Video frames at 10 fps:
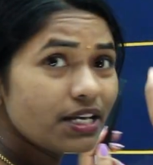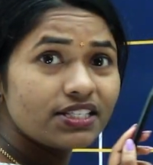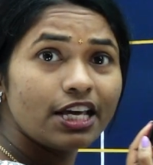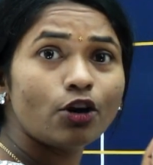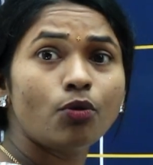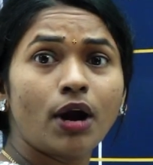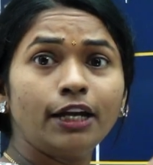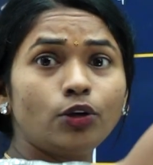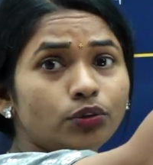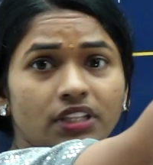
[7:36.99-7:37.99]
is 0,
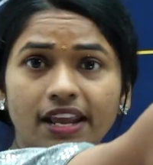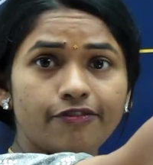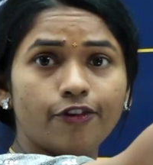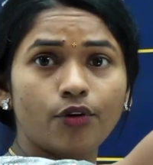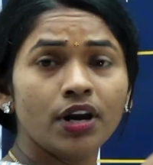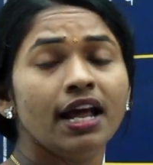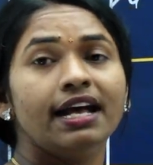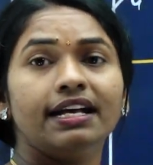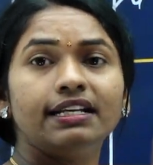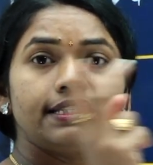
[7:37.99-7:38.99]
1, 2, 3, 4.
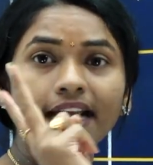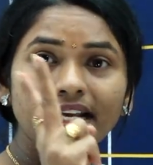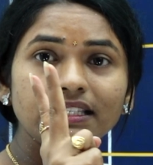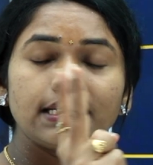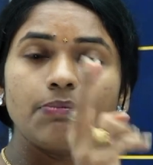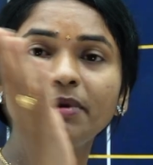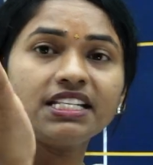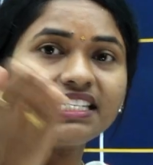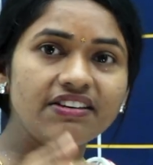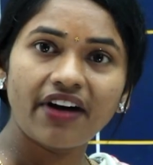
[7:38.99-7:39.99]
Second step
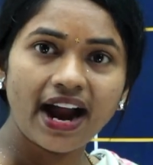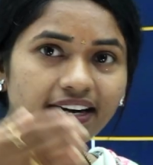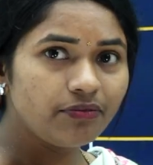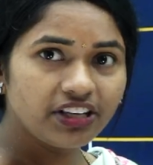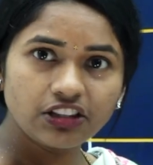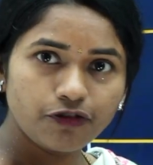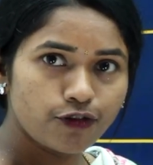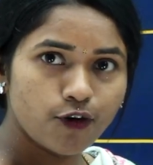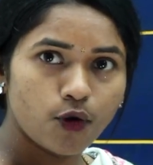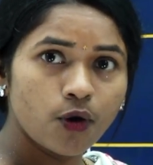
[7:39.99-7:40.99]
is divide with
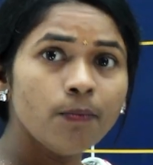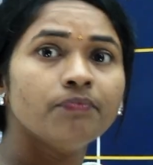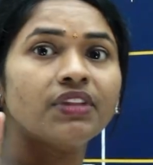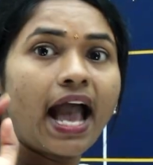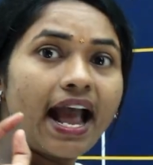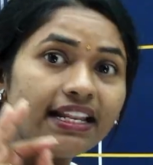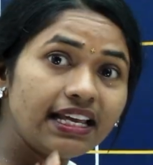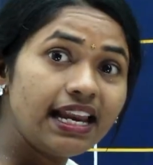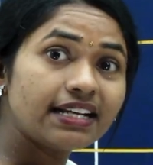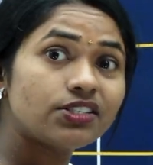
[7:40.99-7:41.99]
4. And the
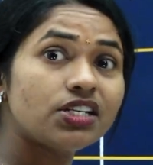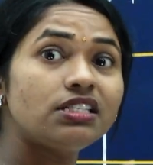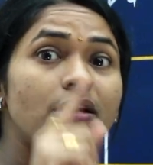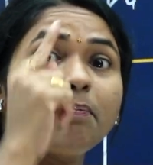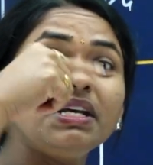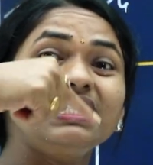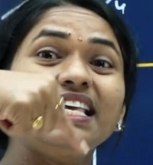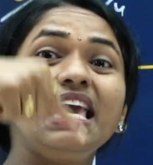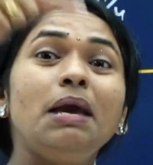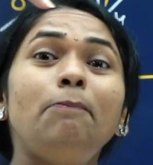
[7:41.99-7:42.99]
next step is
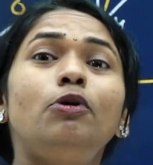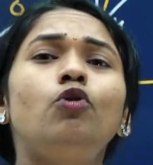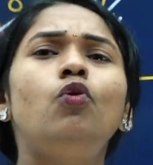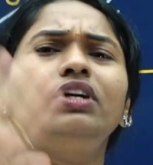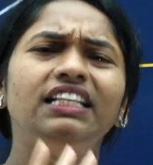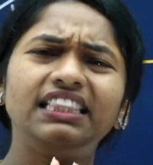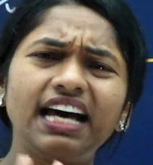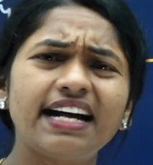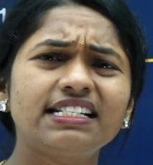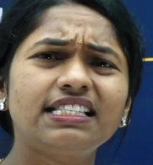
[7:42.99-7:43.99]
keep root.
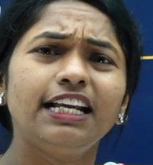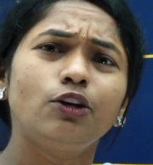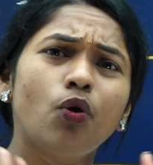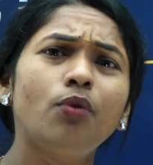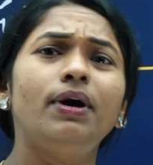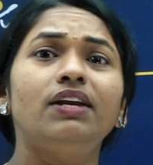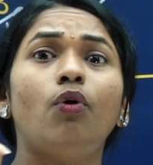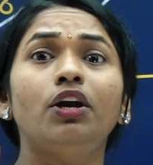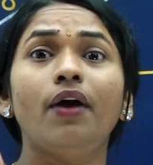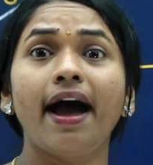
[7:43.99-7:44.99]
That's it, over.
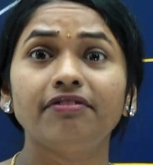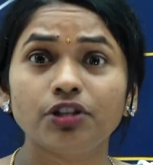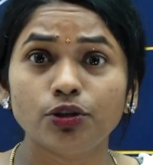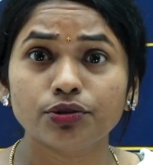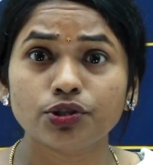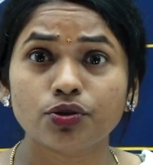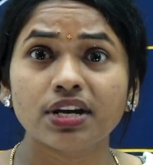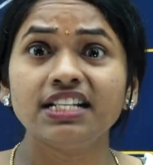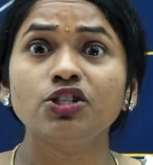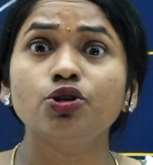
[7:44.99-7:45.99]
What you have to do,
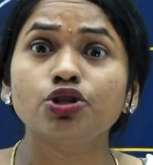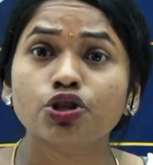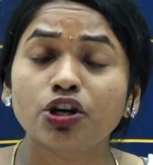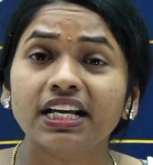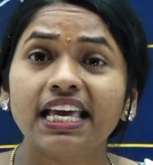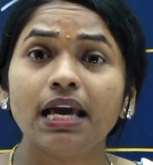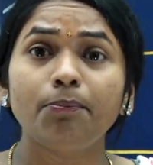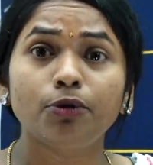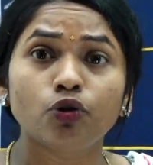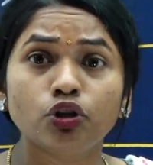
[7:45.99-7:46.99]
students? You should
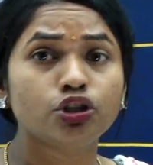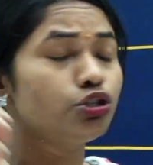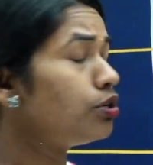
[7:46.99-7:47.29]
keep root,